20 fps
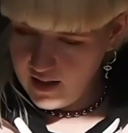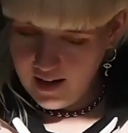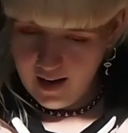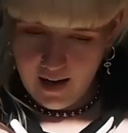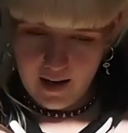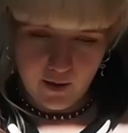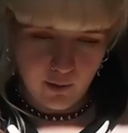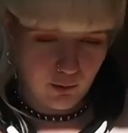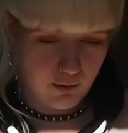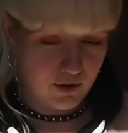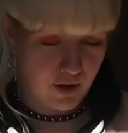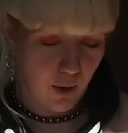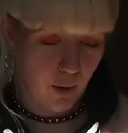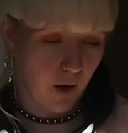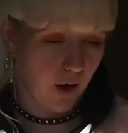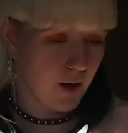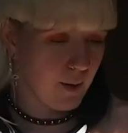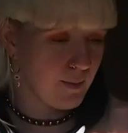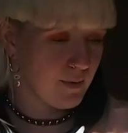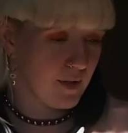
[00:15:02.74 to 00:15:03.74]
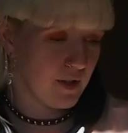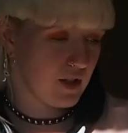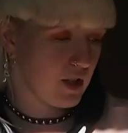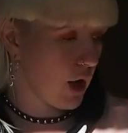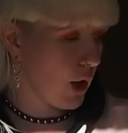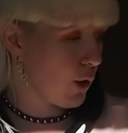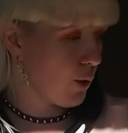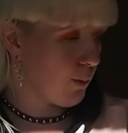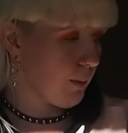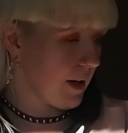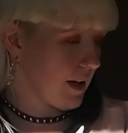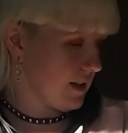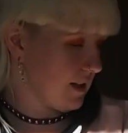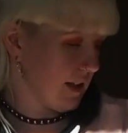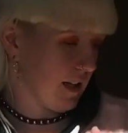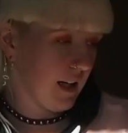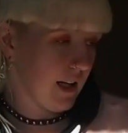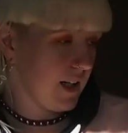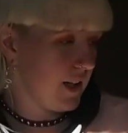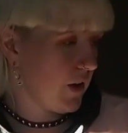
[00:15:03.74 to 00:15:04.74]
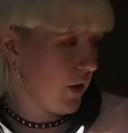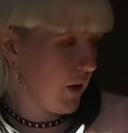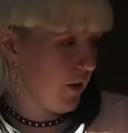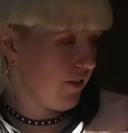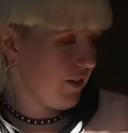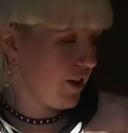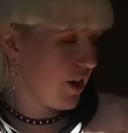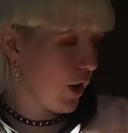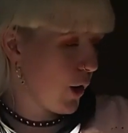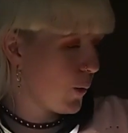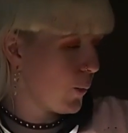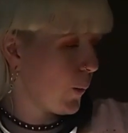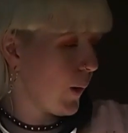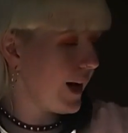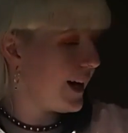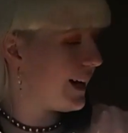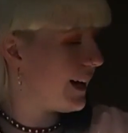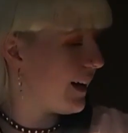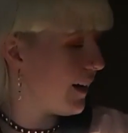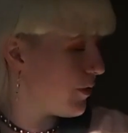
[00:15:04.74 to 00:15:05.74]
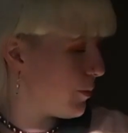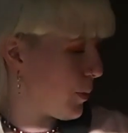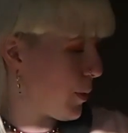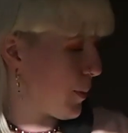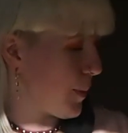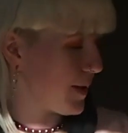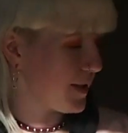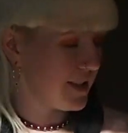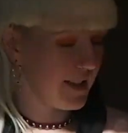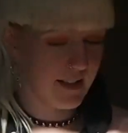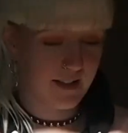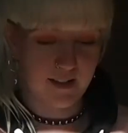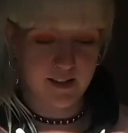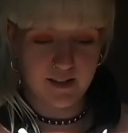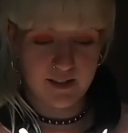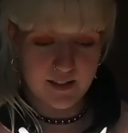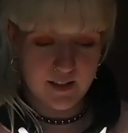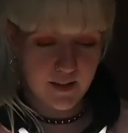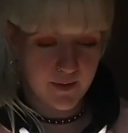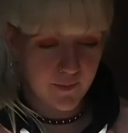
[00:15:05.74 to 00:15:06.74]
And also, I'm so messy. I don't even know where I've put my scissors.